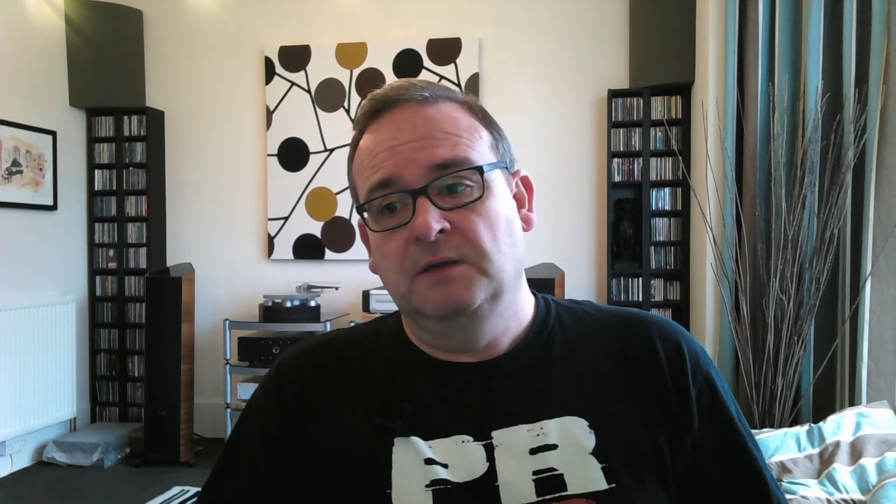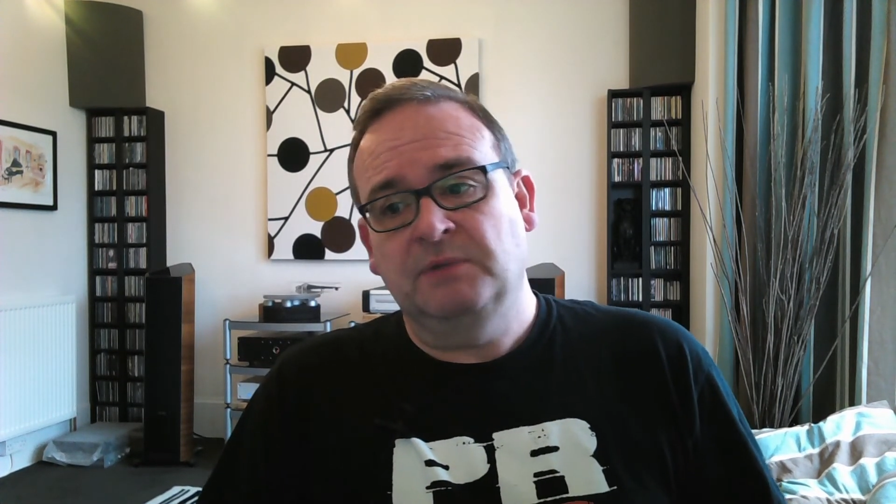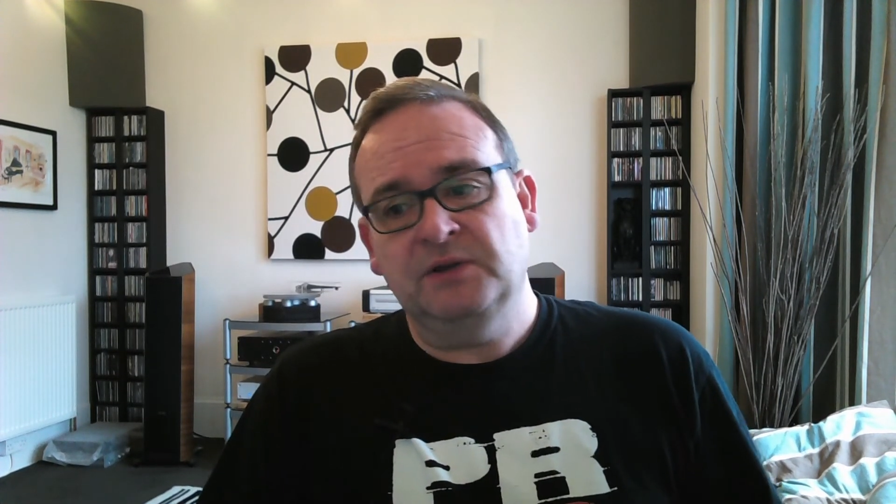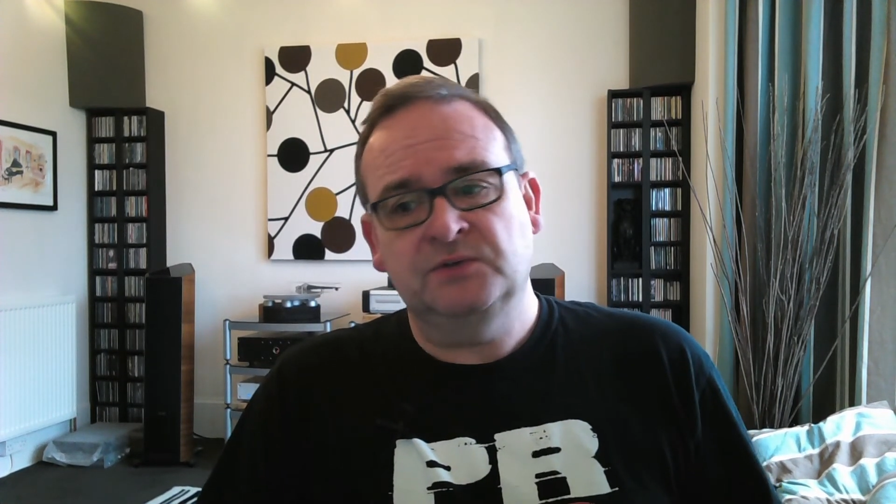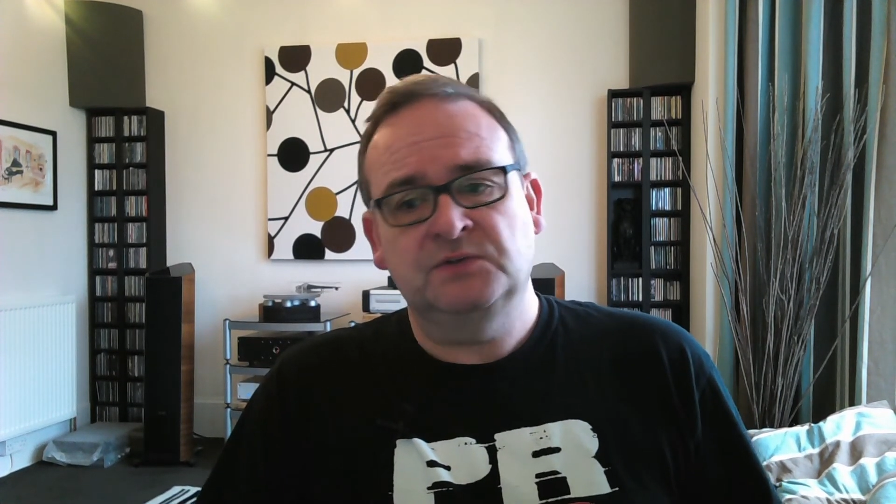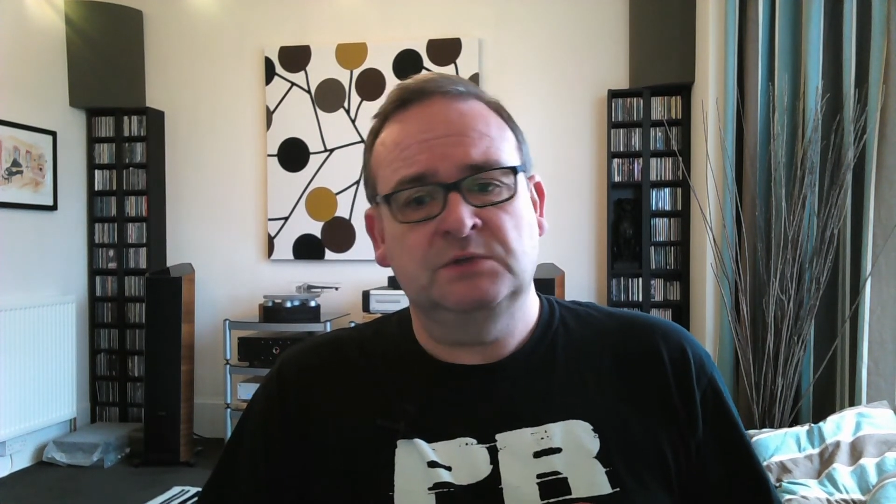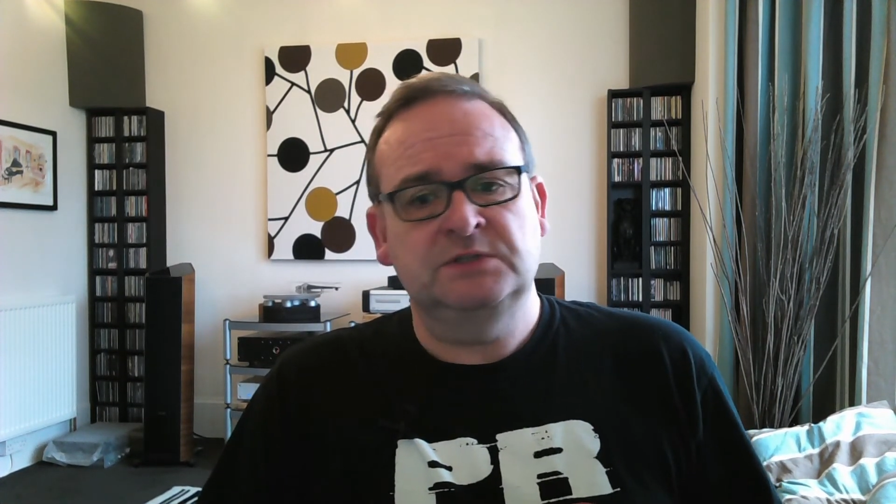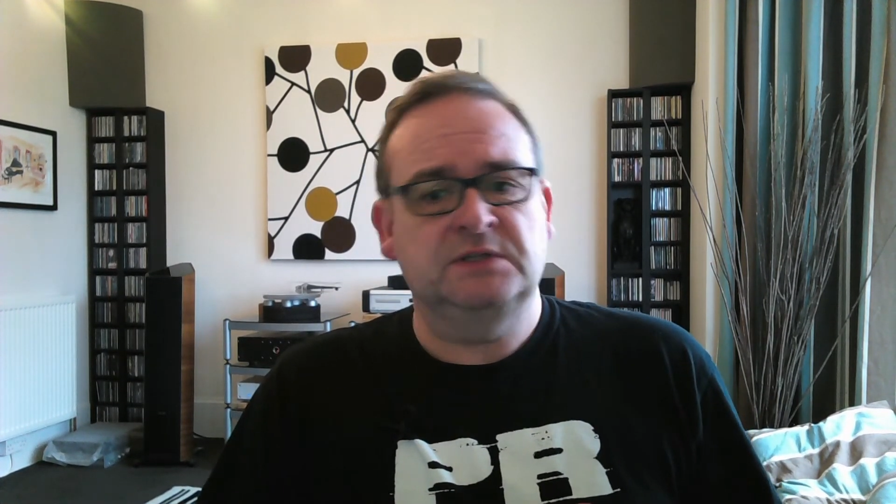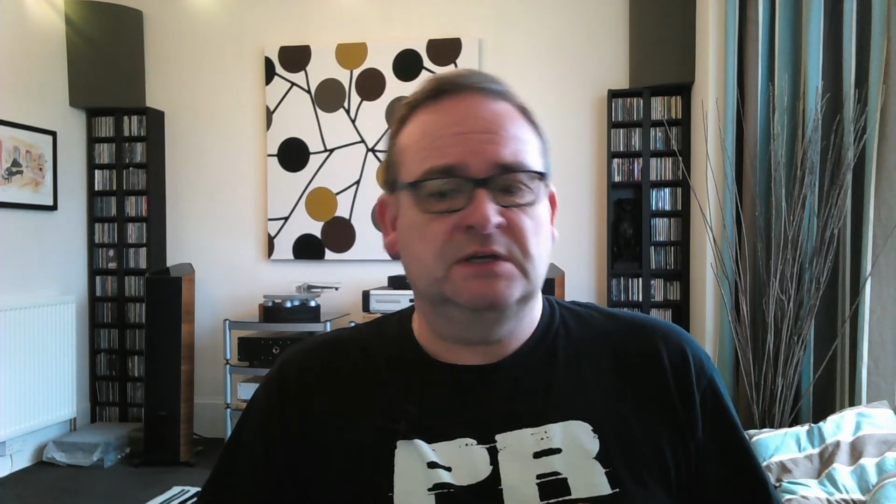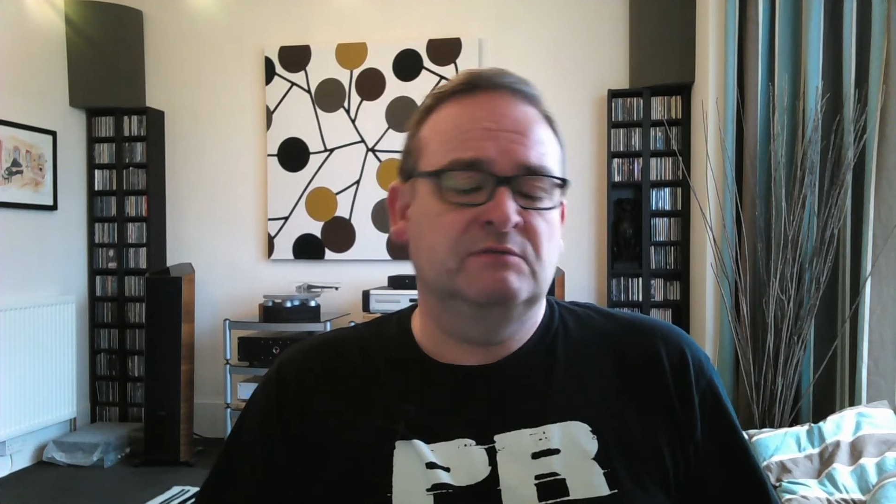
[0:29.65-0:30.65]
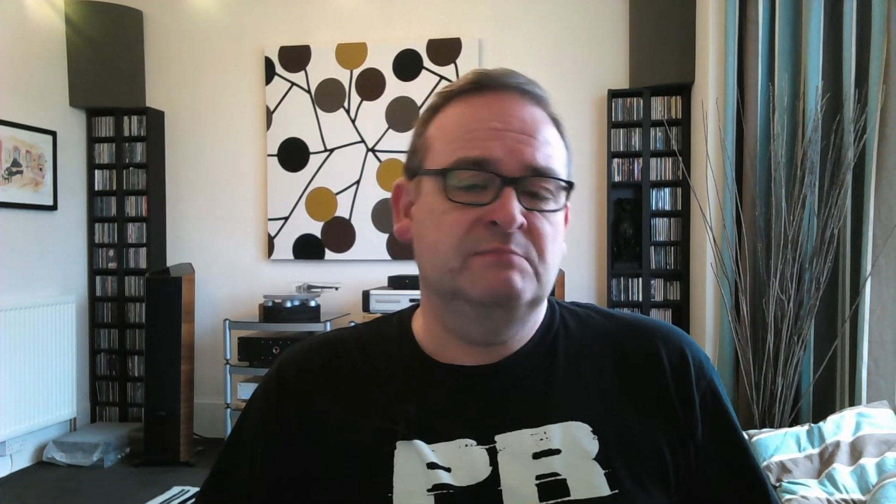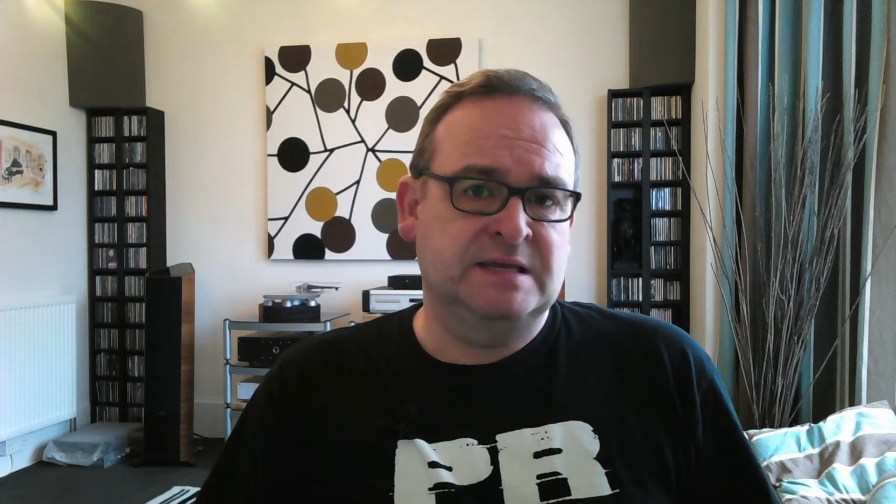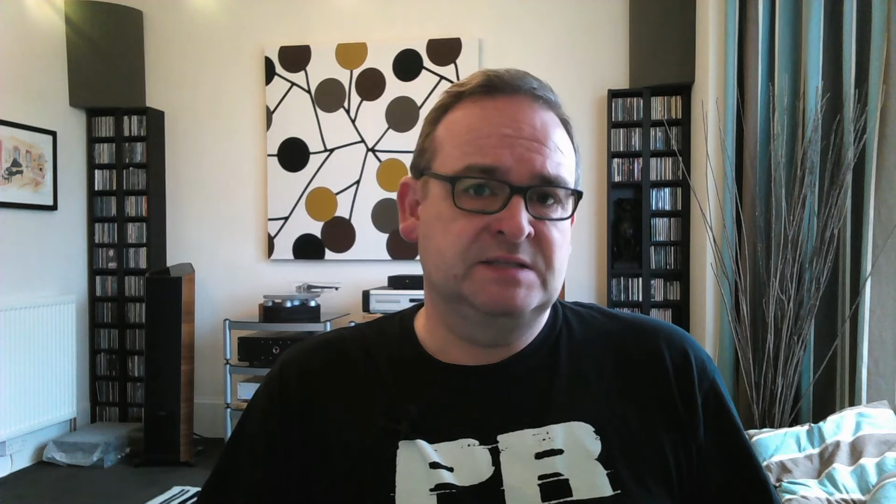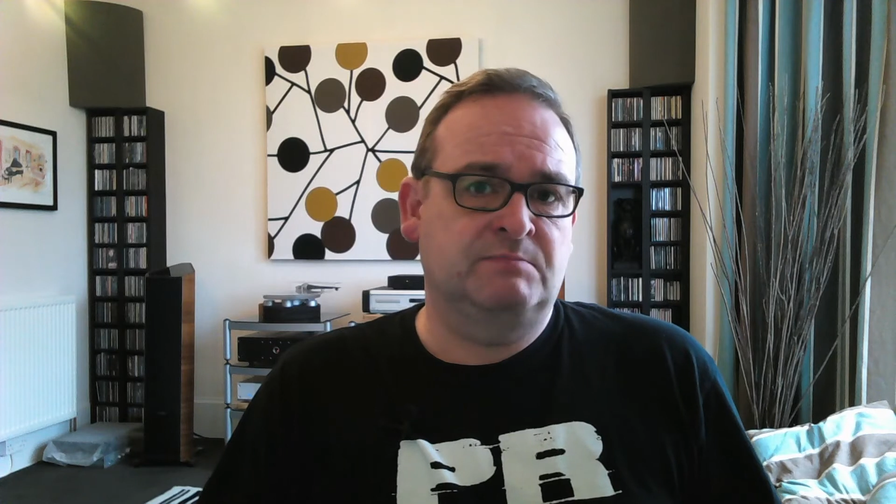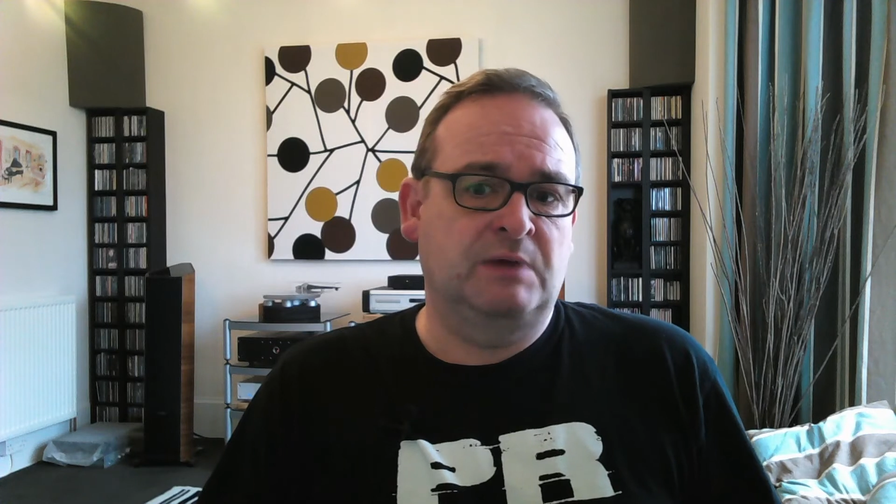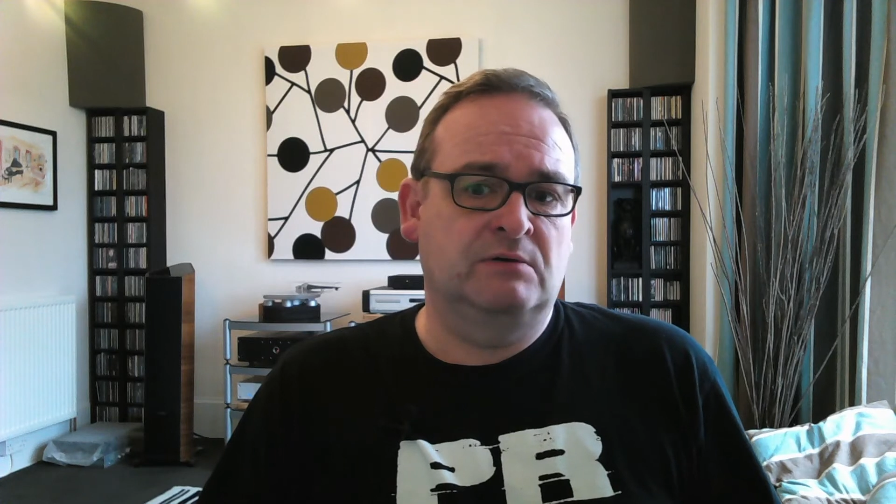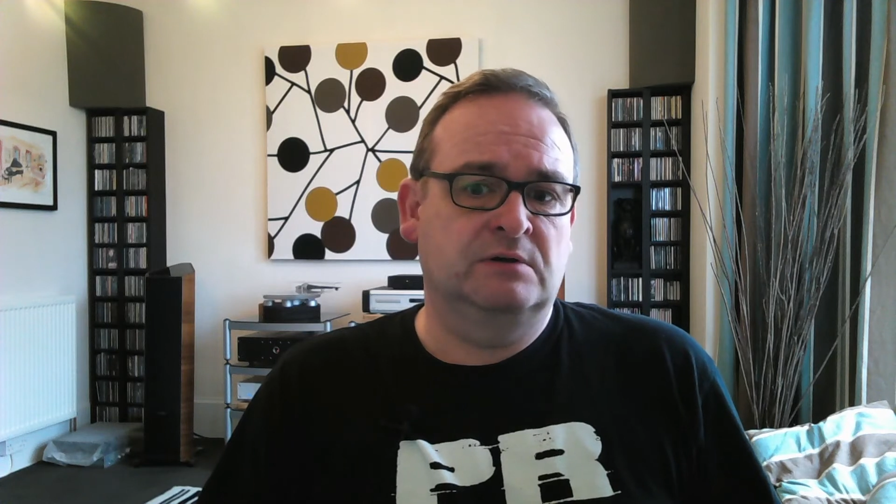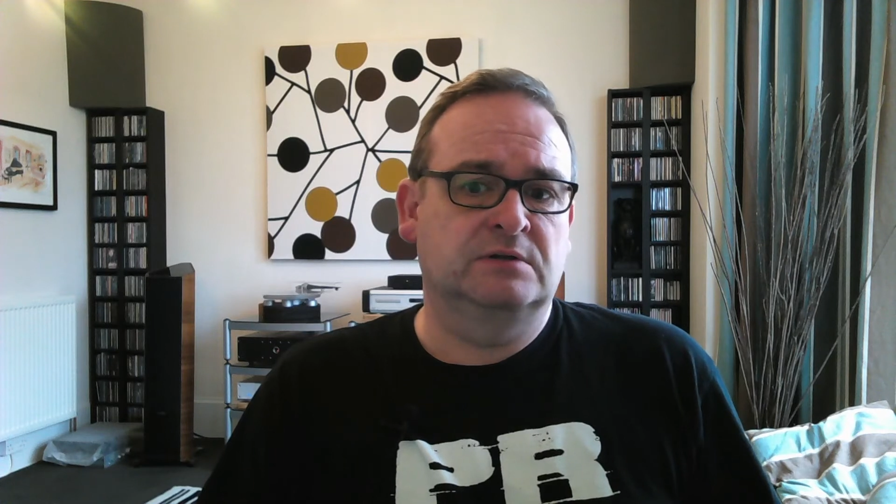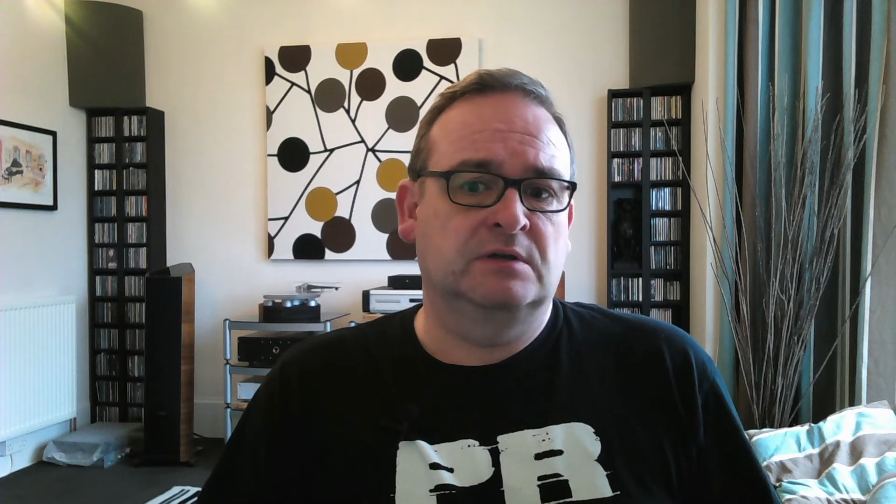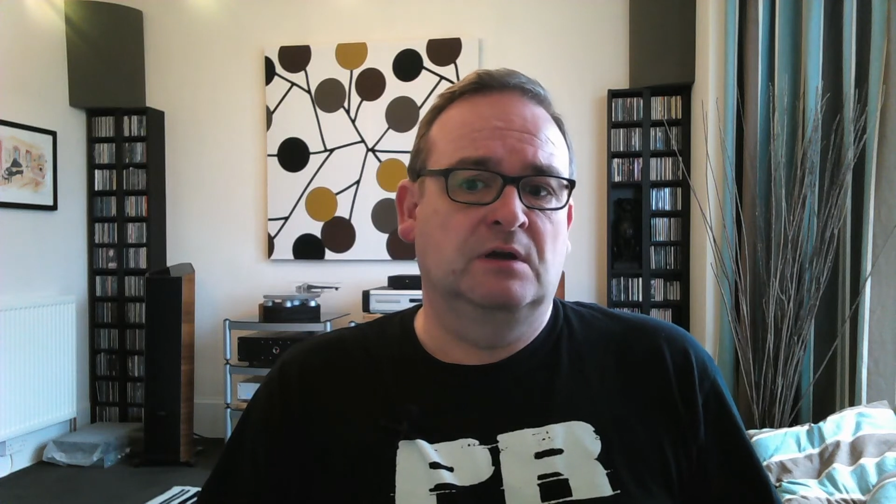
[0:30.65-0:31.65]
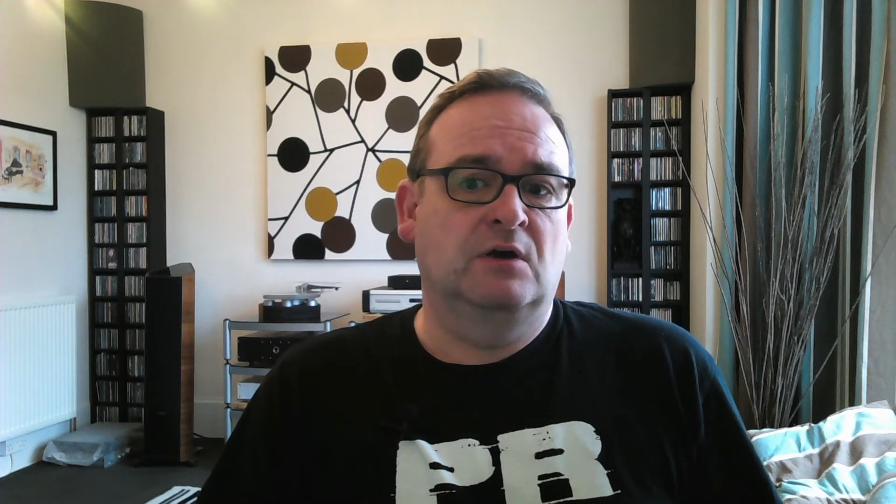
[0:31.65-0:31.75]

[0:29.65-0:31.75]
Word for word: but I also wanted to have a mains-powered